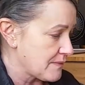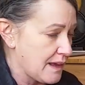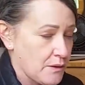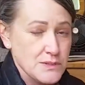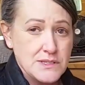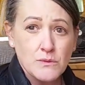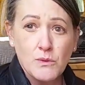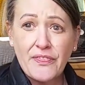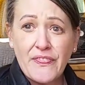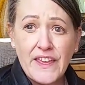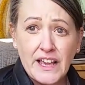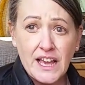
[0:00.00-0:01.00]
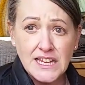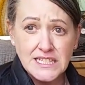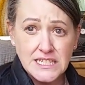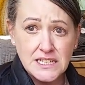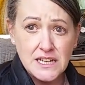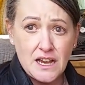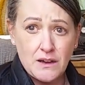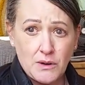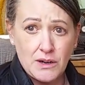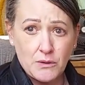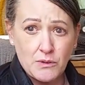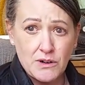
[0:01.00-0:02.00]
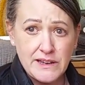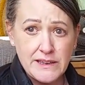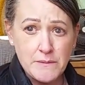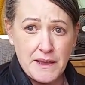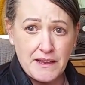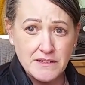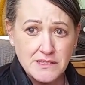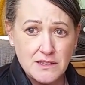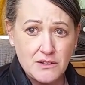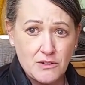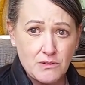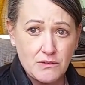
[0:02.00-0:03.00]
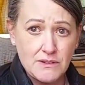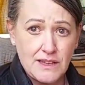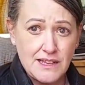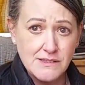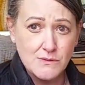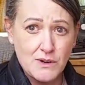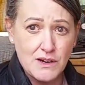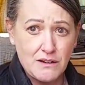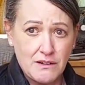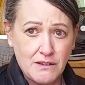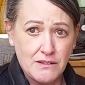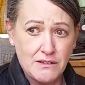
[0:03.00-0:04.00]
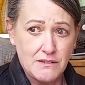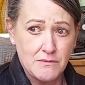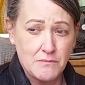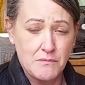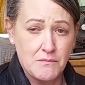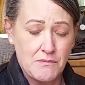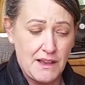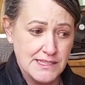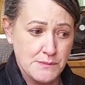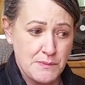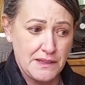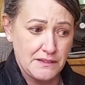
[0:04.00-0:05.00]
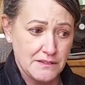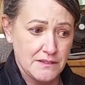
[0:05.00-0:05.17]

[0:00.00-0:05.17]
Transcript: That was the one thing I did not want to worry about, so that's where I spent